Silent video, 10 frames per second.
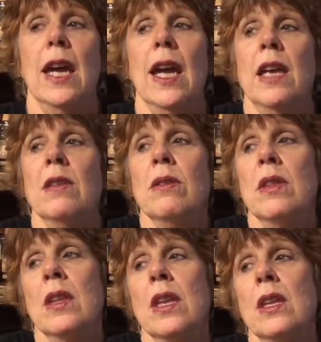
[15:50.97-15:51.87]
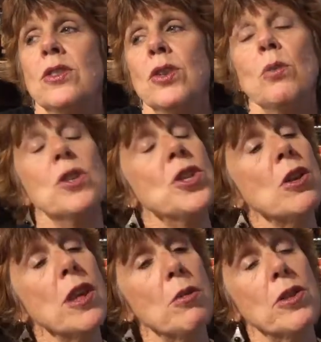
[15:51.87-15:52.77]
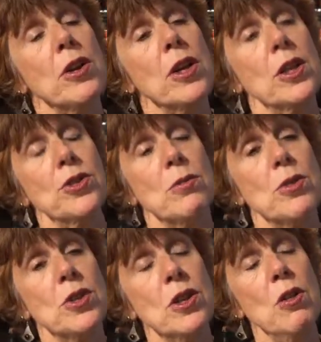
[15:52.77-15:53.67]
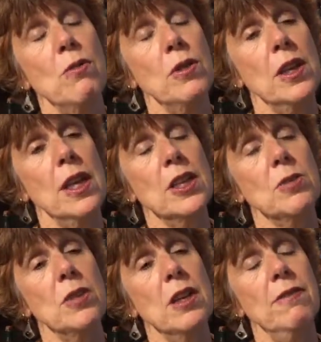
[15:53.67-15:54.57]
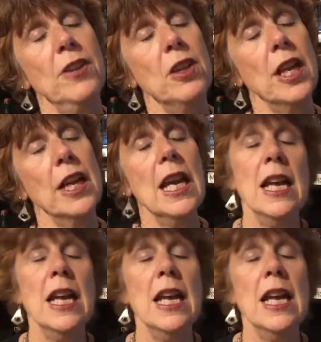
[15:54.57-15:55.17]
and so we share that with our customers, and hopefully that's what they feel like.